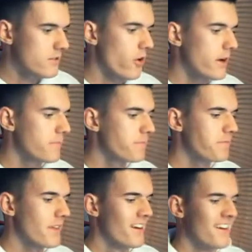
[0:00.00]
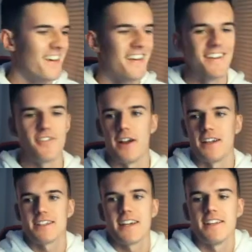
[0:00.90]
great. Right,
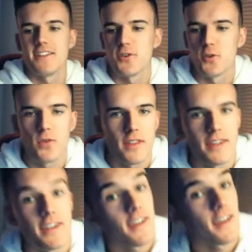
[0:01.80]
let's get into the